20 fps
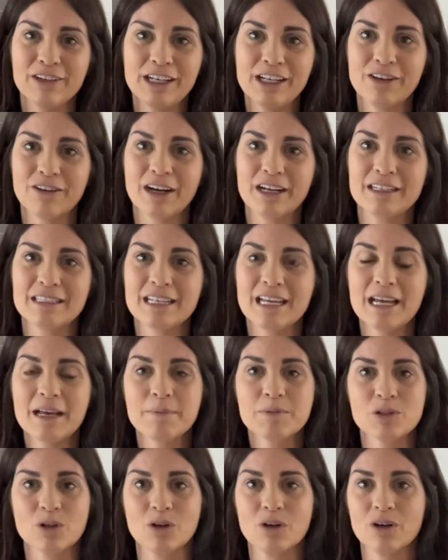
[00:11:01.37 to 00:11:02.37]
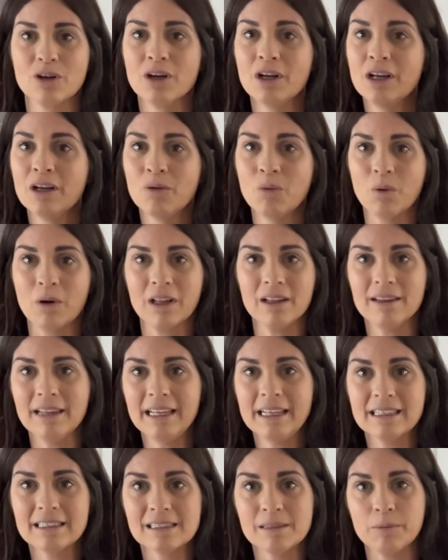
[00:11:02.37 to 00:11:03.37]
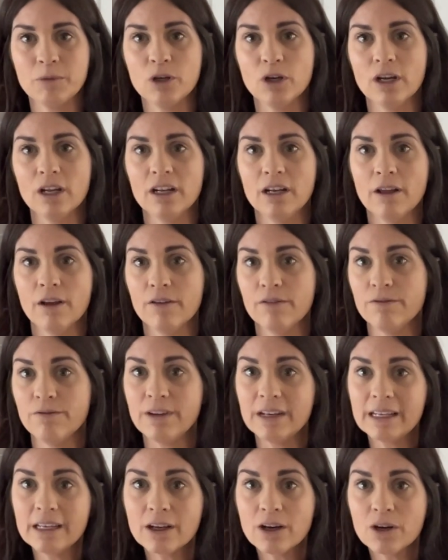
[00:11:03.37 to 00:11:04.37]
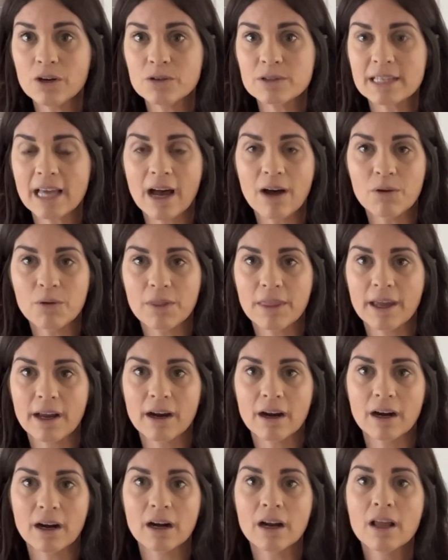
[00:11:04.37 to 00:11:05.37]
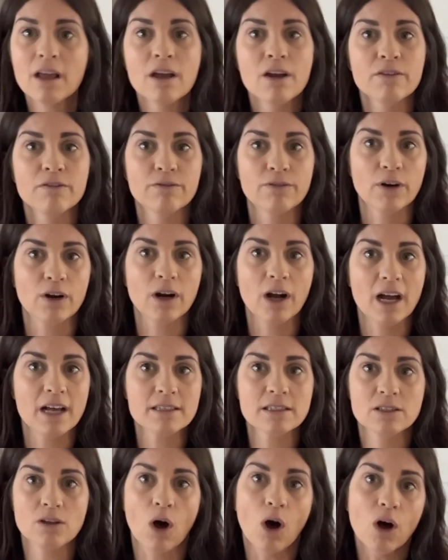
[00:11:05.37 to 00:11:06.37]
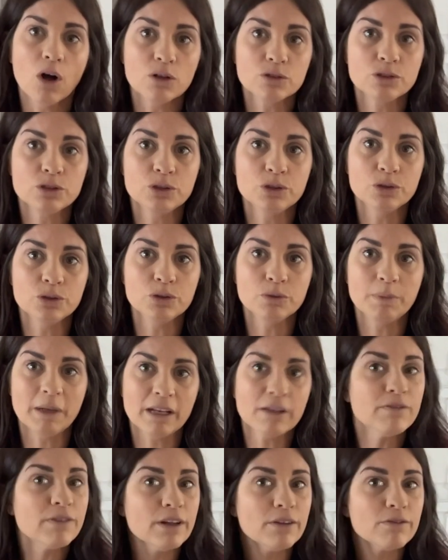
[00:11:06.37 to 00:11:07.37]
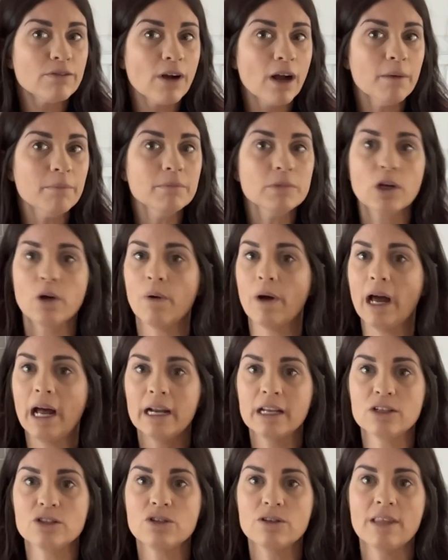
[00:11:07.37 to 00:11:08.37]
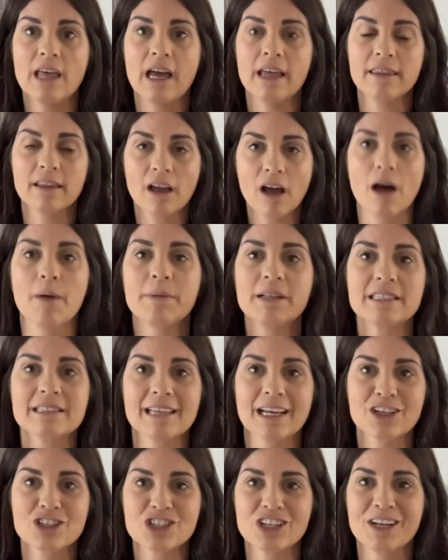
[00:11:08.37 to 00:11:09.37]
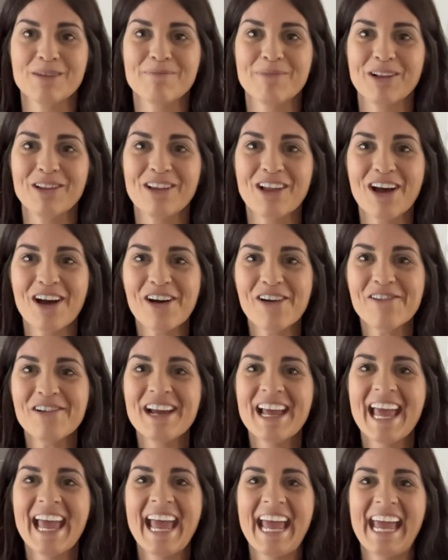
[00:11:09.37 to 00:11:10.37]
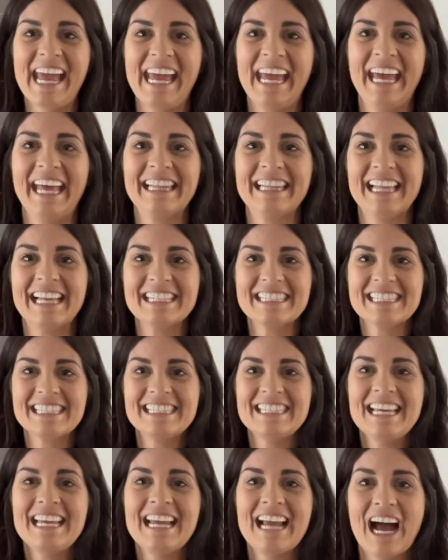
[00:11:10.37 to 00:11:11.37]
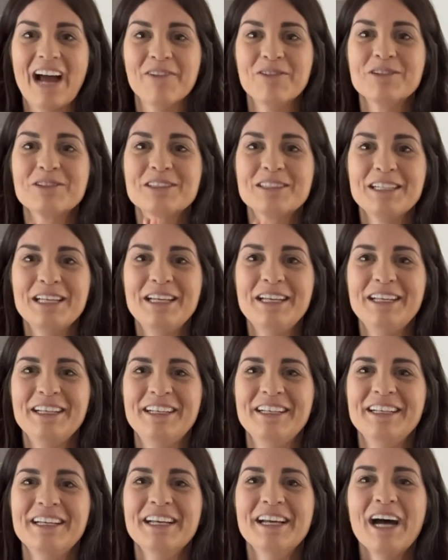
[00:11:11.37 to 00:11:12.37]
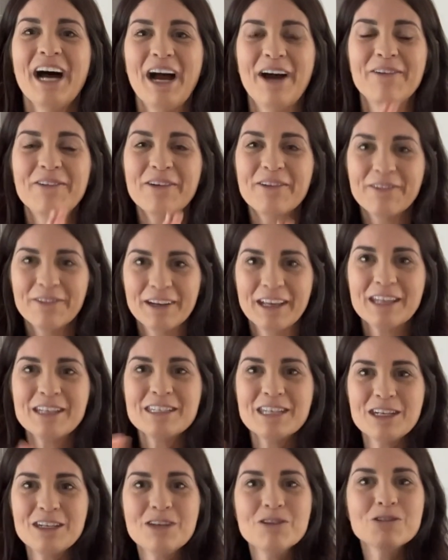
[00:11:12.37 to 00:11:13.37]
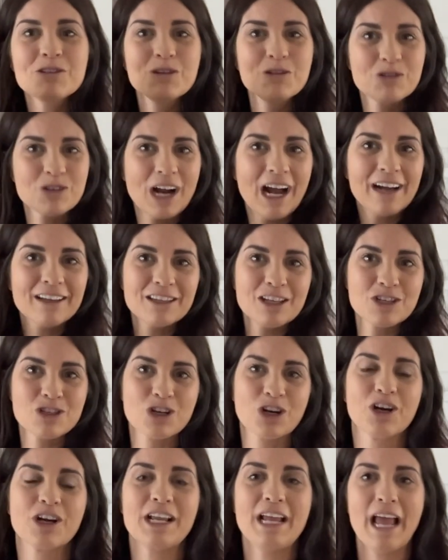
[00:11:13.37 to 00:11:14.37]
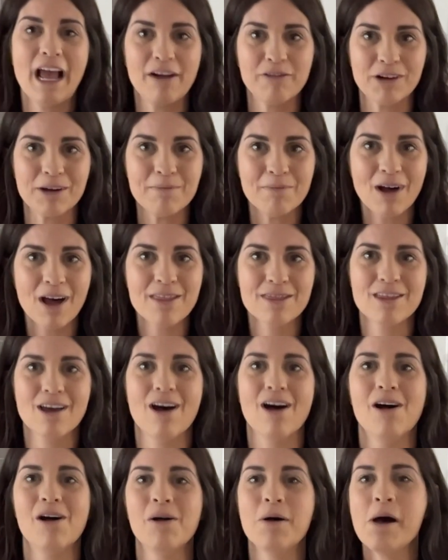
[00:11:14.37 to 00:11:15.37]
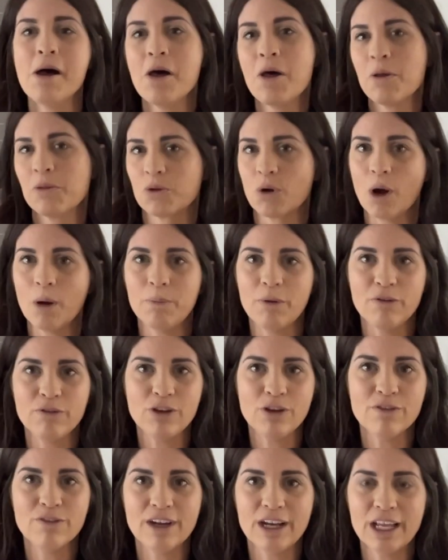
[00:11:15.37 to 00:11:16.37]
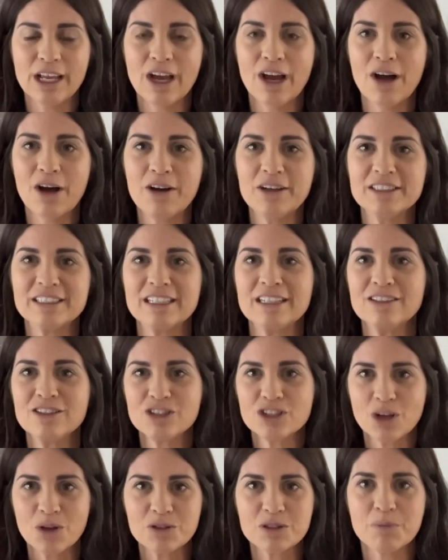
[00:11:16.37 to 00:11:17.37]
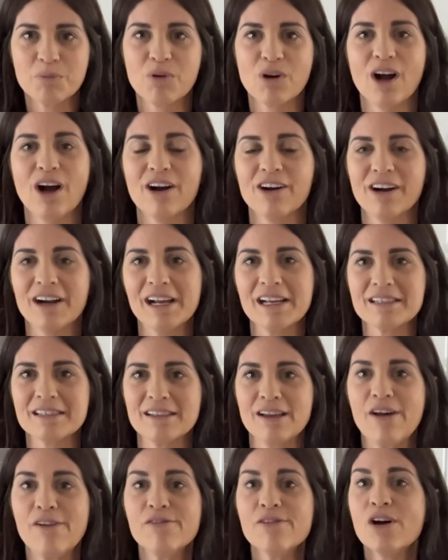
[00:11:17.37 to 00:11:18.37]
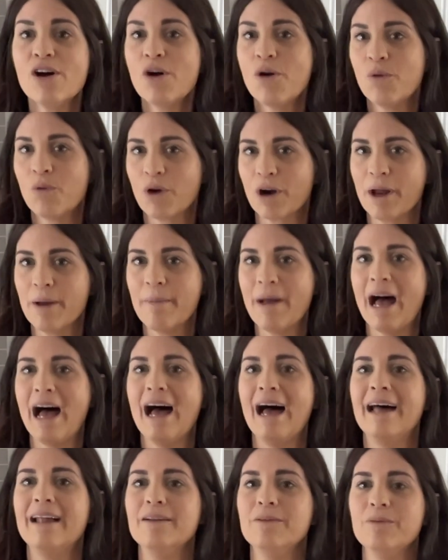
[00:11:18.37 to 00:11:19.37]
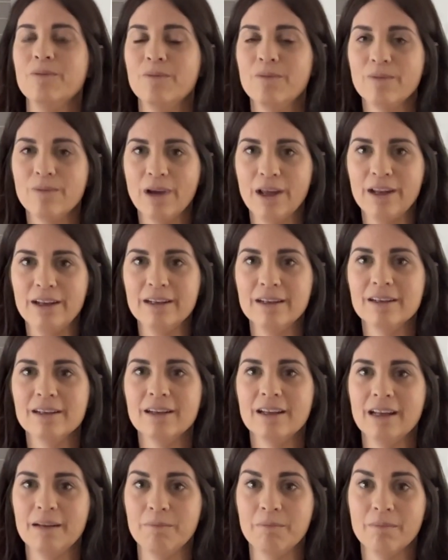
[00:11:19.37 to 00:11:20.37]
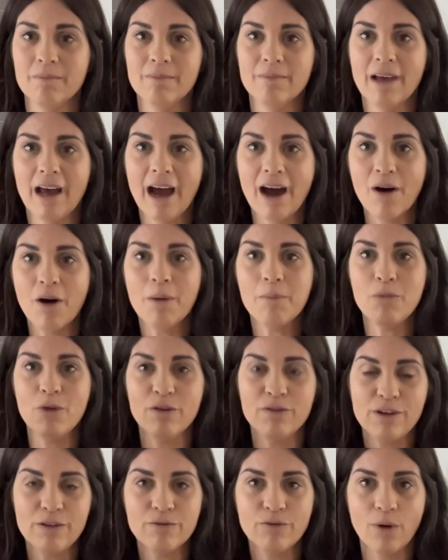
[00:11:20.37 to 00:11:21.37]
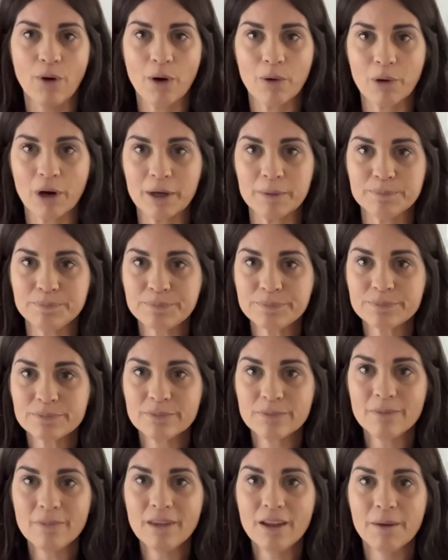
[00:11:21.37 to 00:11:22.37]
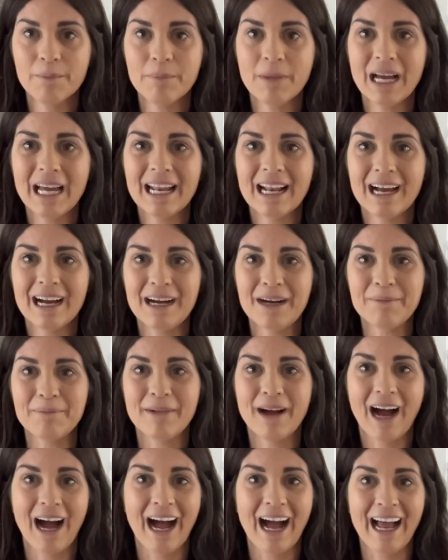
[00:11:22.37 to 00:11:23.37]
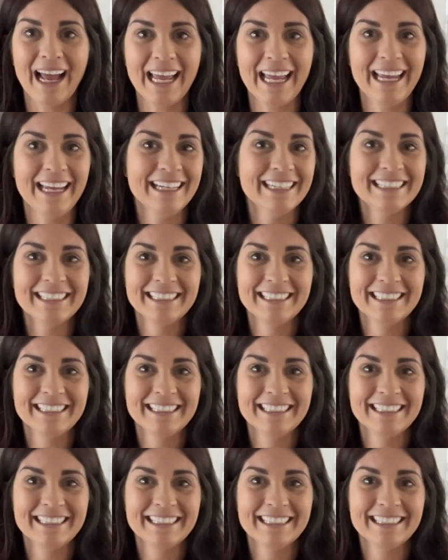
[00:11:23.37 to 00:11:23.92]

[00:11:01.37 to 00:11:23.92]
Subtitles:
any great tips or want to link some good videos out there for us all to benefit from, go ahead and do that in the comment section below. And let's see, I will continue to track this journey every month. I'll throw up a few videos and show some progress of where I'm at and how I'm moving forward. But I